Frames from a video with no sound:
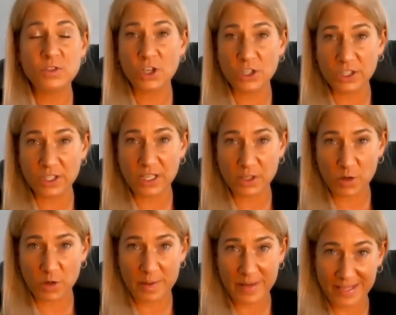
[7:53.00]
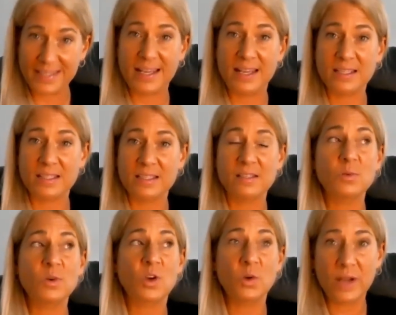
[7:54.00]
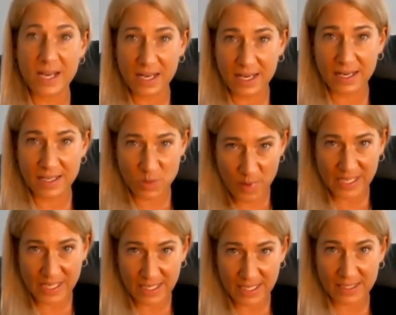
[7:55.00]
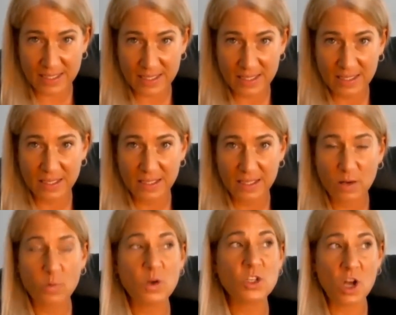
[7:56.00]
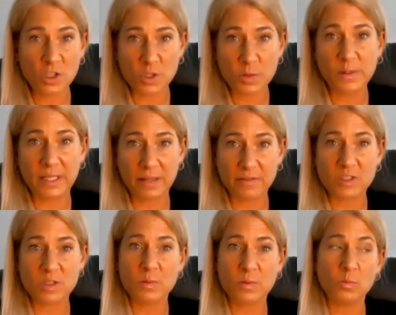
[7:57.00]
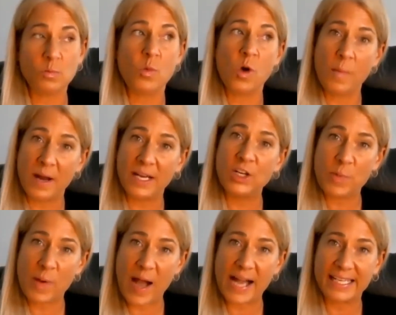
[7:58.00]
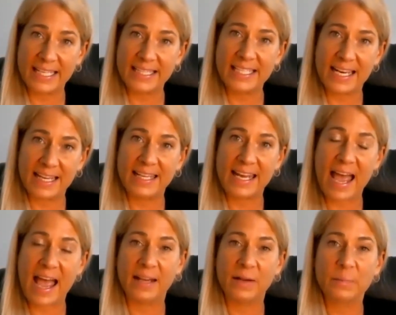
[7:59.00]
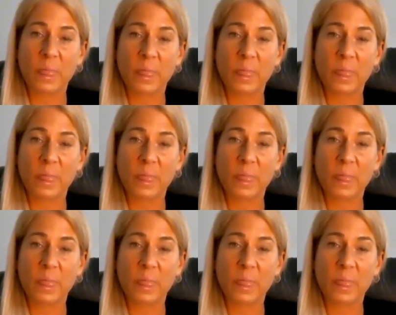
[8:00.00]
turned it into a business. We're creating expenses, which ultimately leaves more money in your pocket at the end of the day.